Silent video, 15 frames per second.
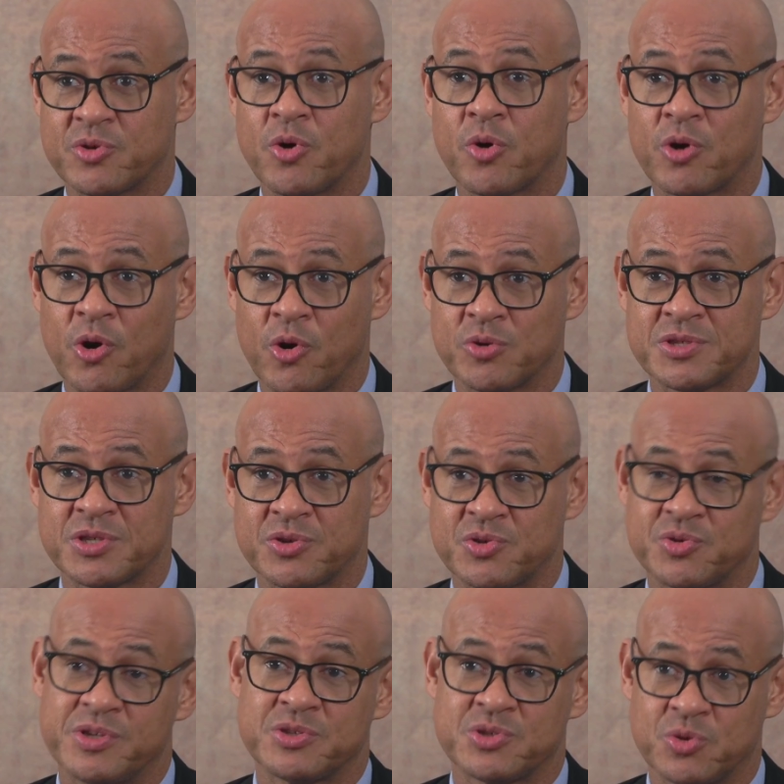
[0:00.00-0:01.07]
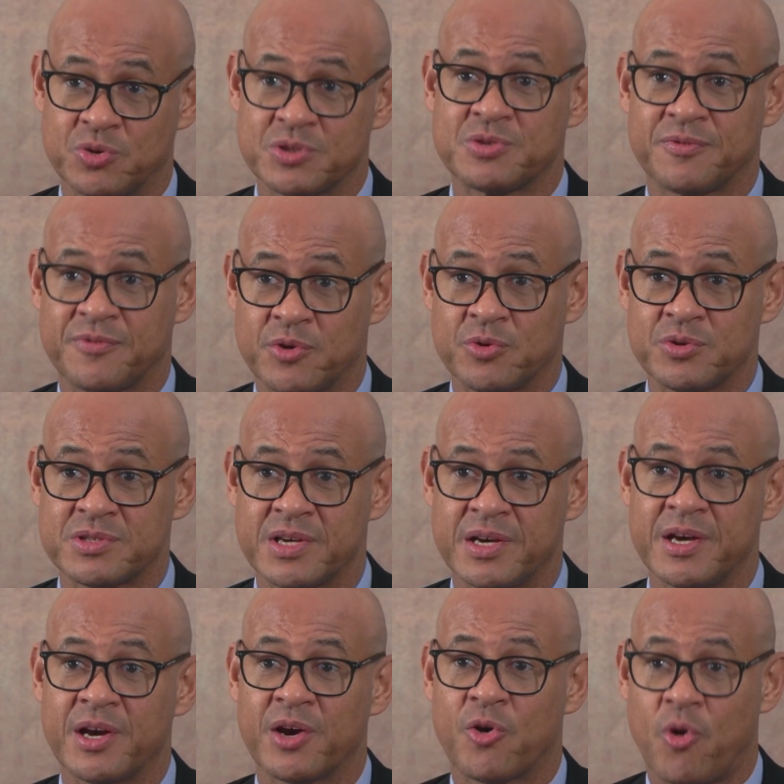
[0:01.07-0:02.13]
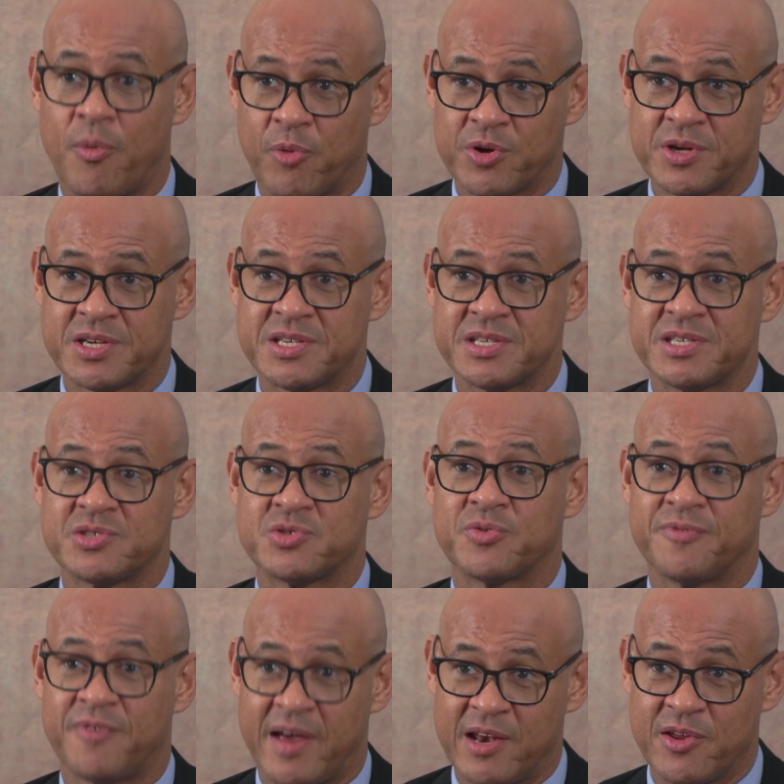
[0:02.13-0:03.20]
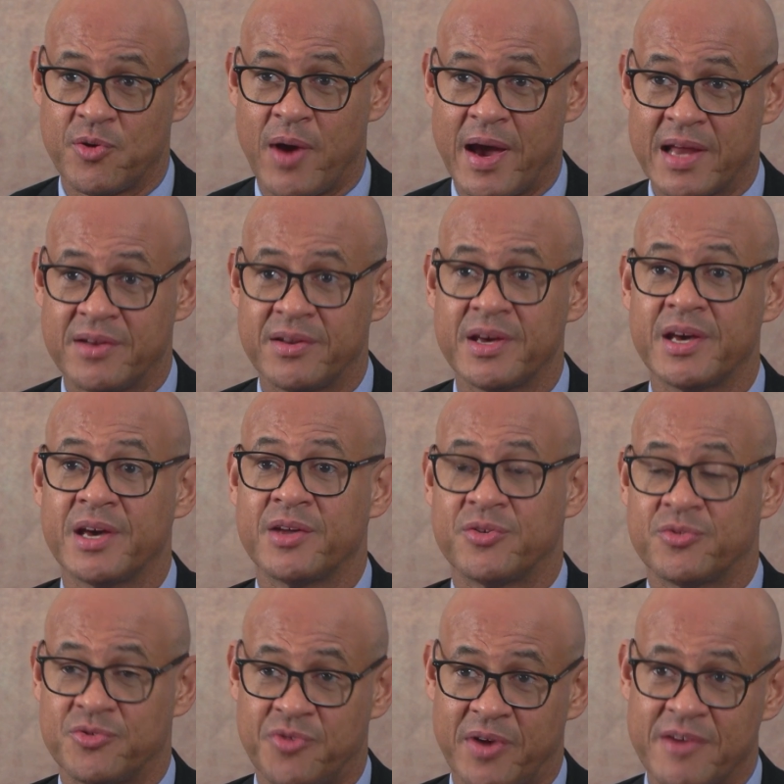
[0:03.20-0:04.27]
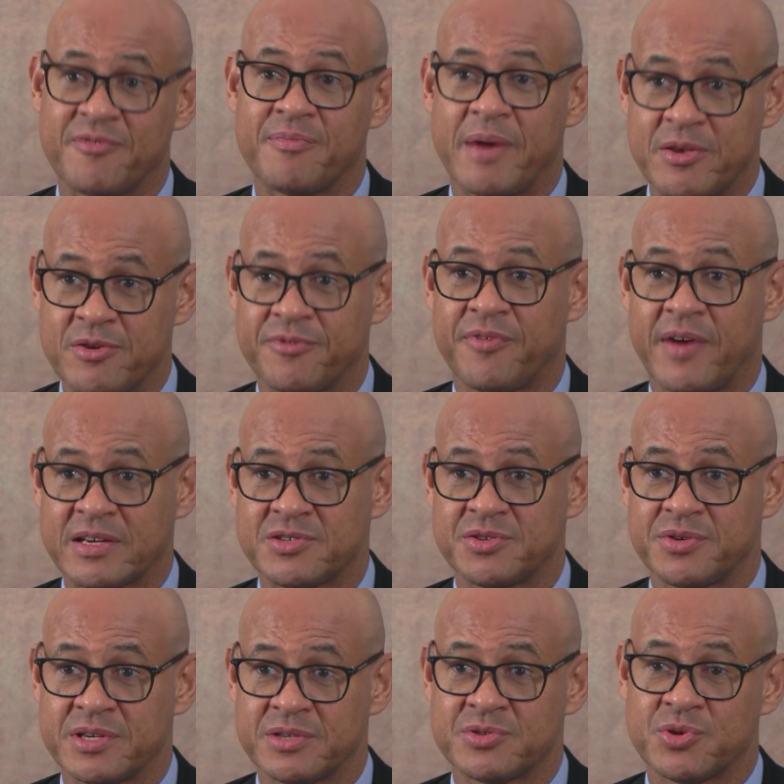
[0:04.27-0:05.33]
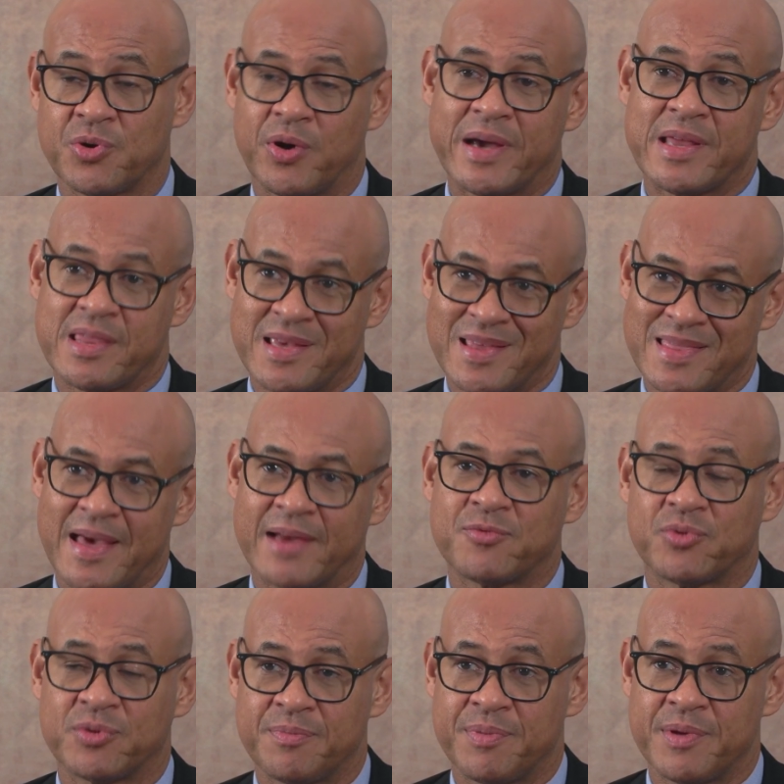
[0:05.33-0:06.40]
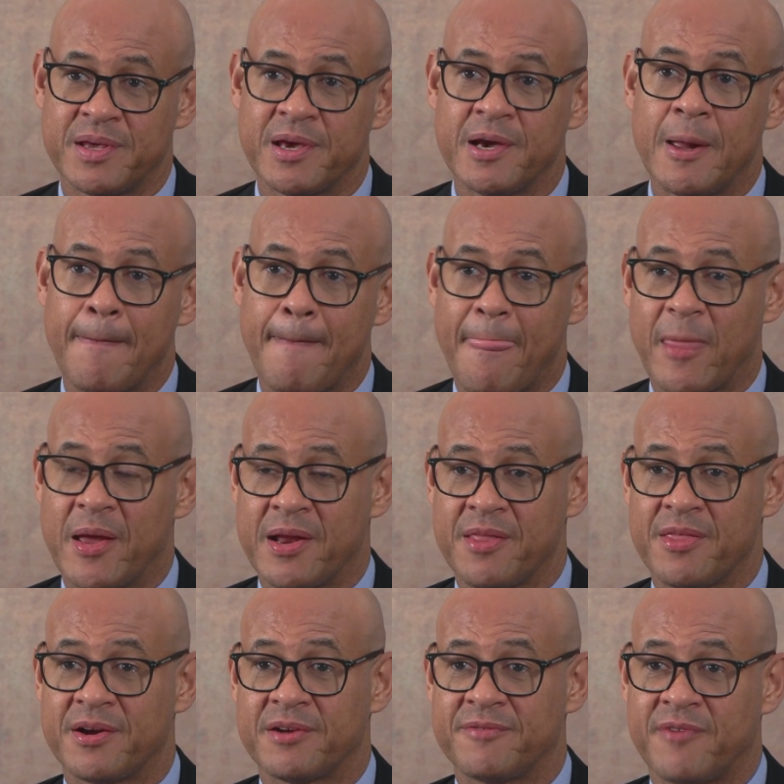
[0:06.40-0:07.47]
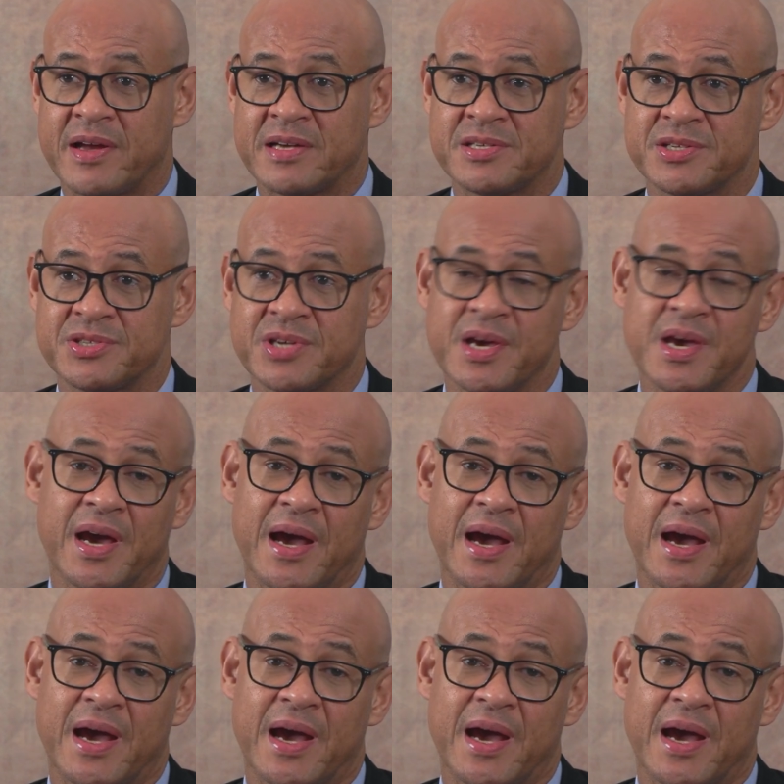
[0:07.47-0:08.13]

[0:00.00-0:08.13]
go closer to the source of those commodities, to value add, to drive manufacturing. So I think that will be another advantage.